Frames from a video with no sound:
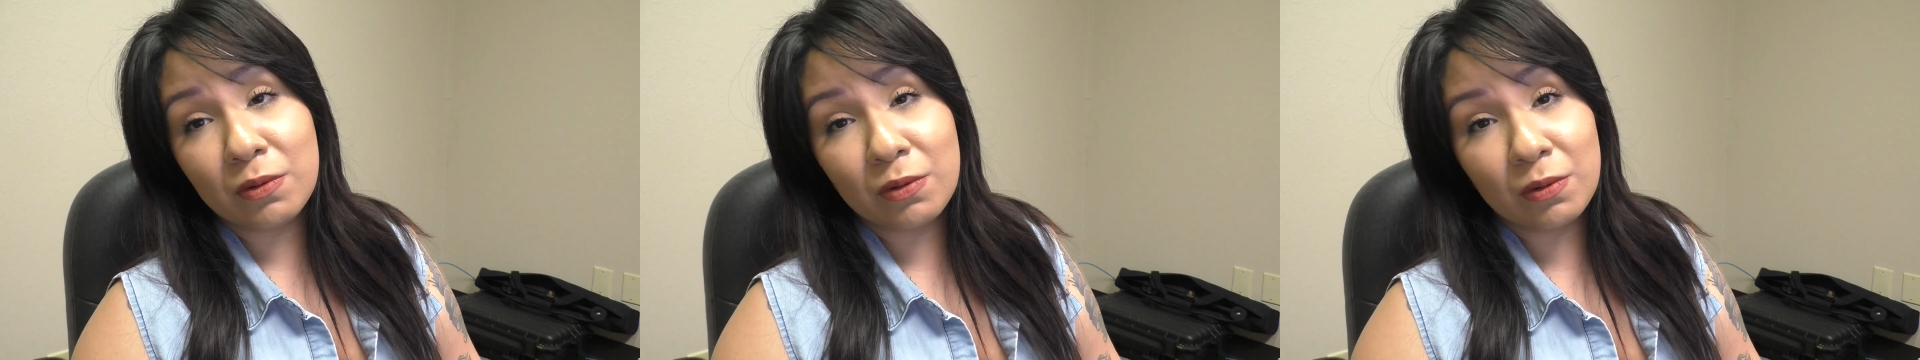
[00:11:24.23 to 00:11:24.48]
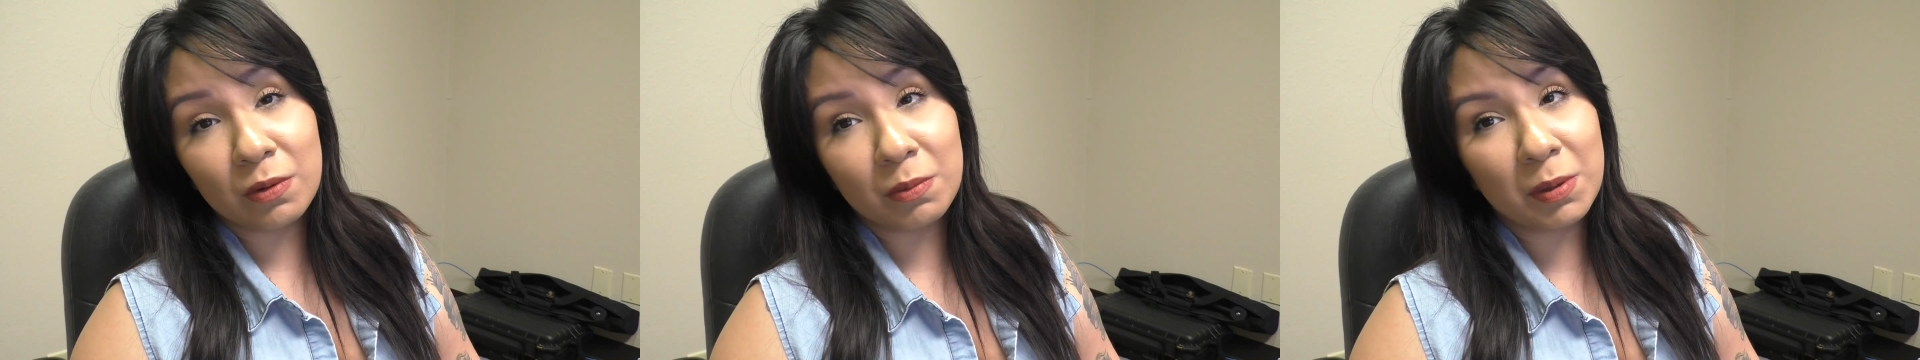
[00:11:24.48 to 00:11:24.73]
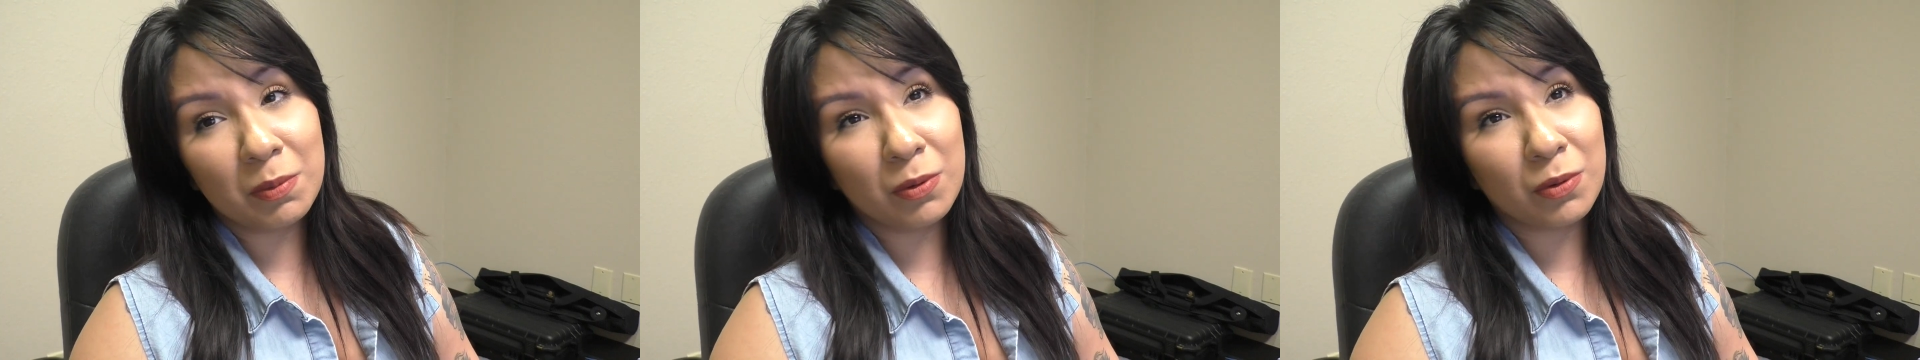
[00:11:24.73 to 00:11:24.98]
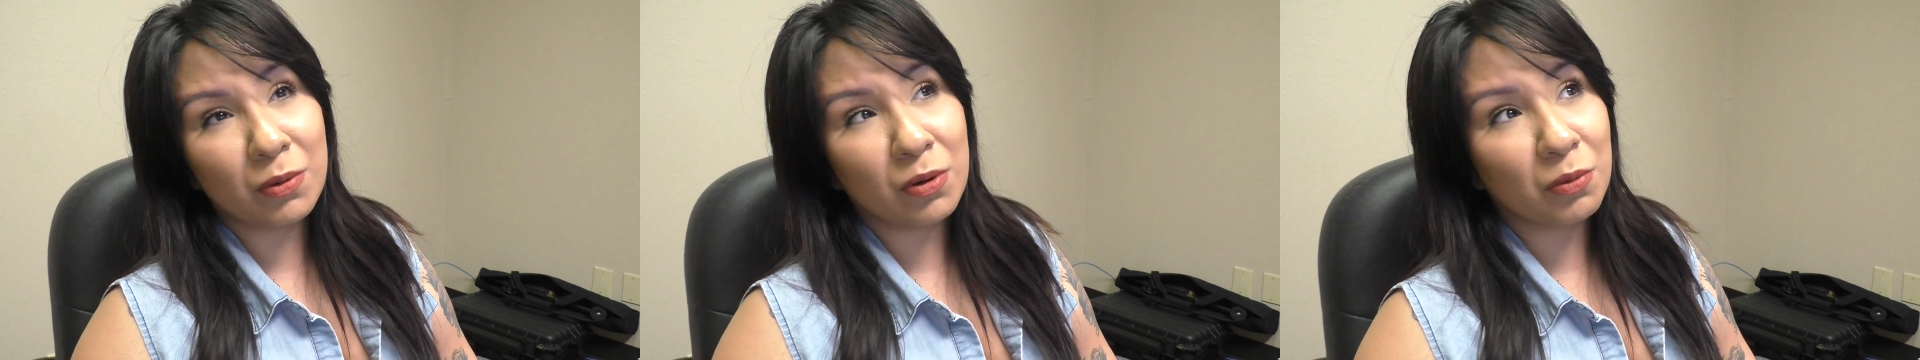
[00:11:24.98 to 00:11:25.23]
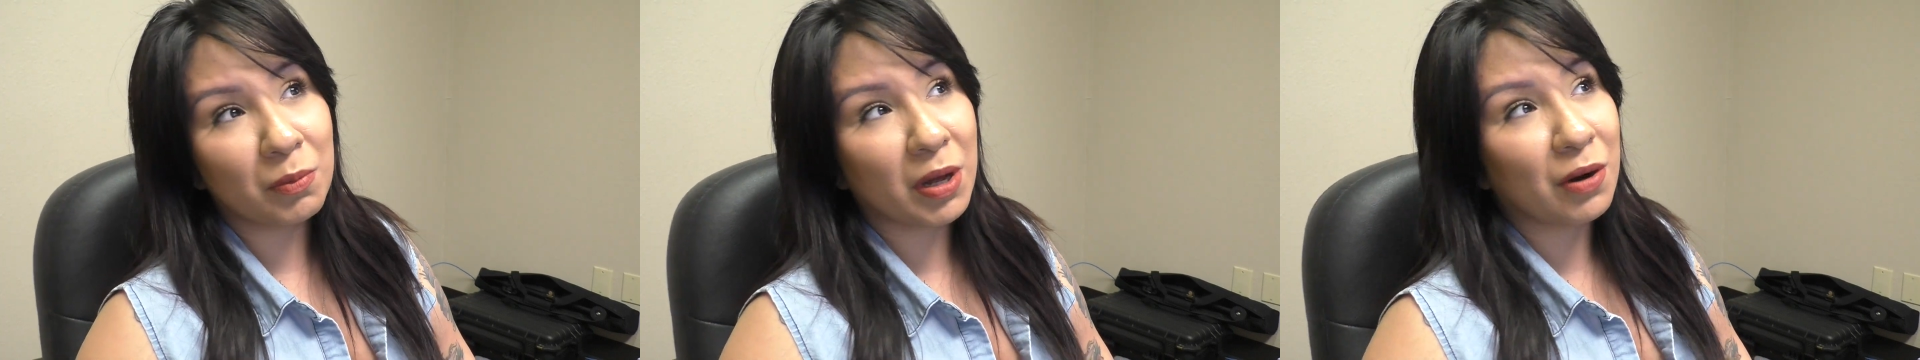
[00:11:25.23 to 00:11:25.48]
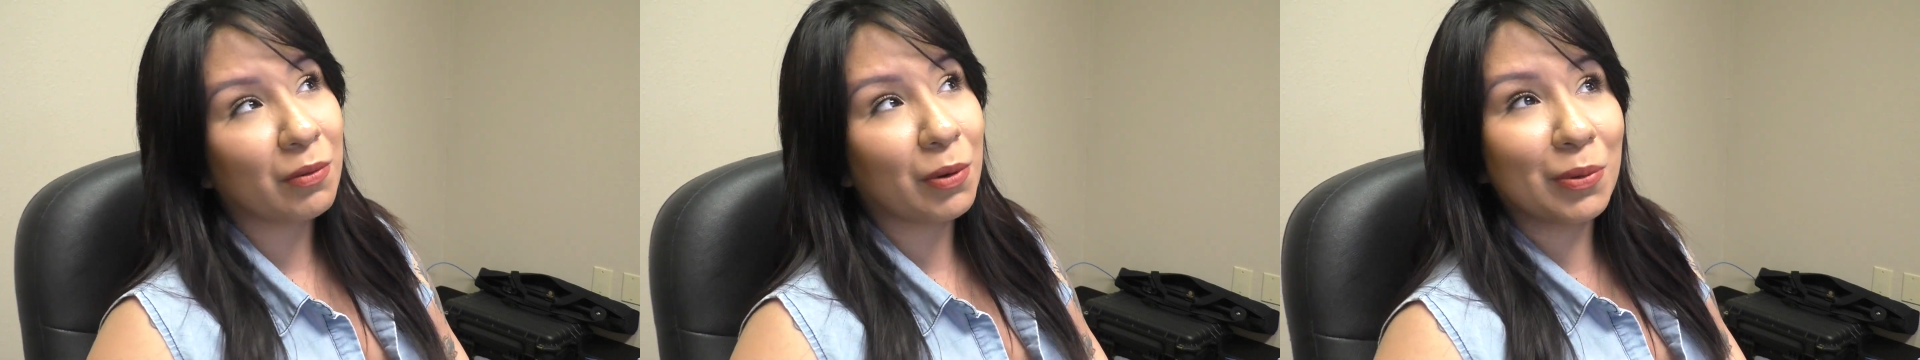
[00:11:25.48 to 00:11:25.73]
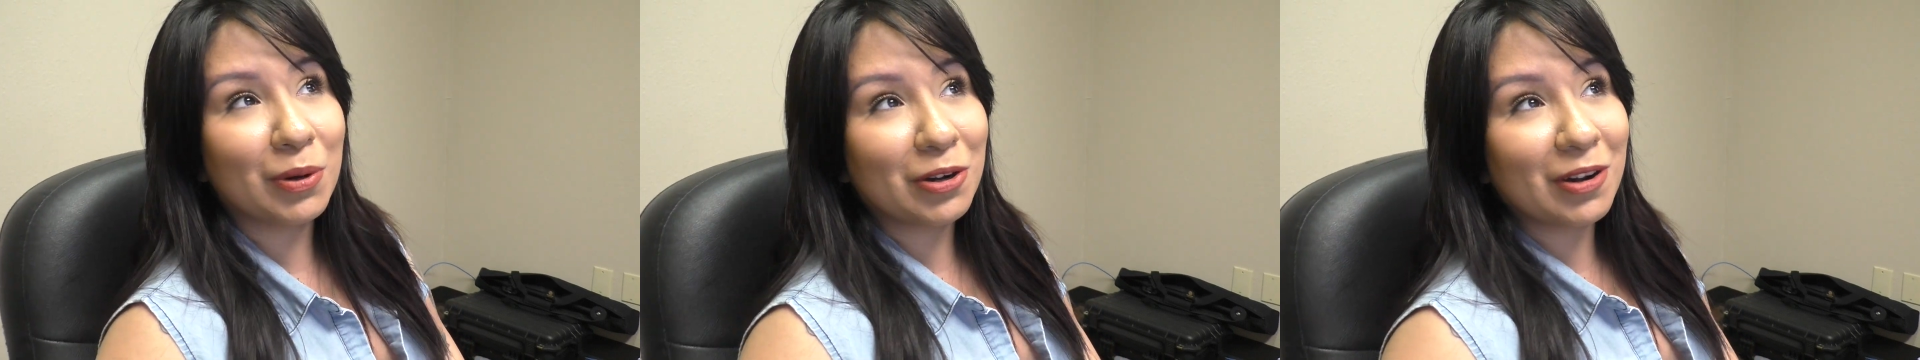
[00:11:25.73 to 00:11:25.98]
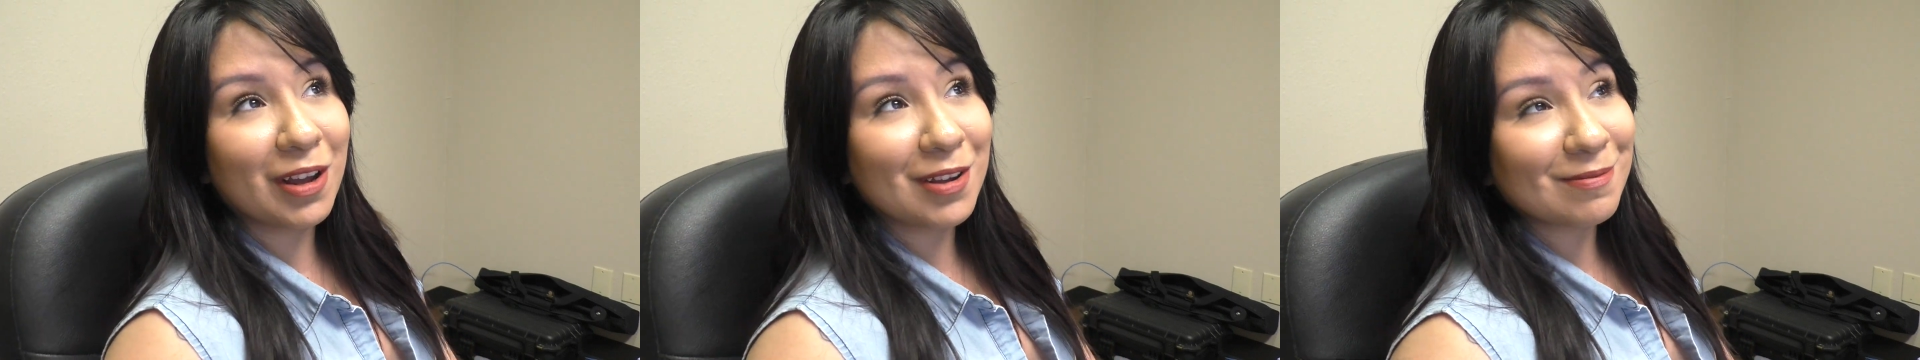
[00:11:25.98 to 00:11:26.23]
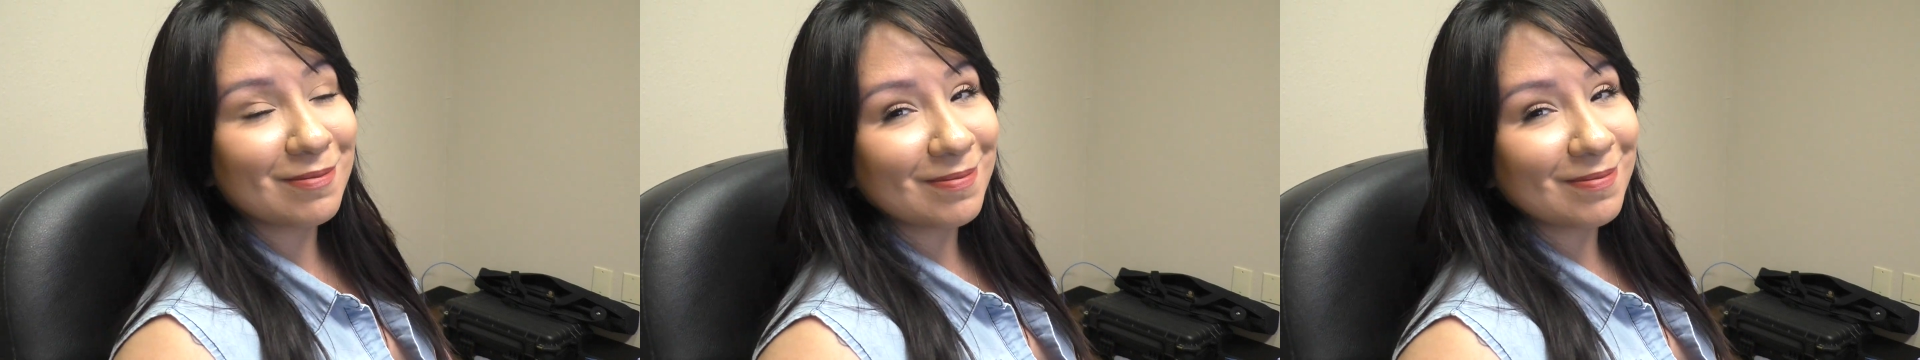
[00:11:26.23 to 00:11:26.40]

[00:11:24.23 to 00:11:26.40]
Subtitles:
Don't let people who don't matter ruin your day.